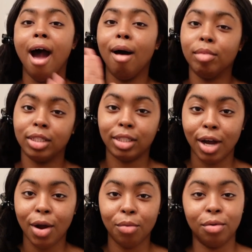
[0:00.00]
I'm gonna
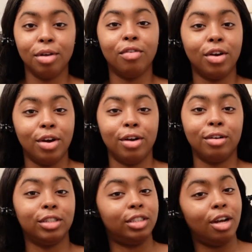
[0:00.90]
start with her,
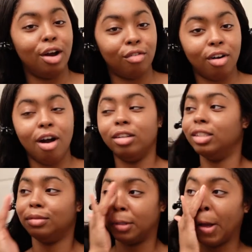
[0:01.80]
Chrisean Rock,
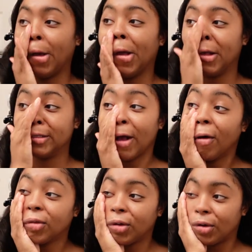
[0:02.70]
just because I
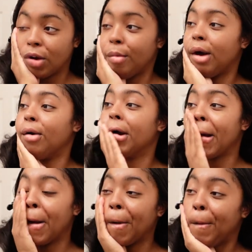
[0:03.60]
was talking about
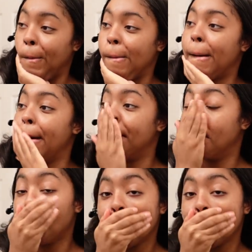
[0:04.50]
her on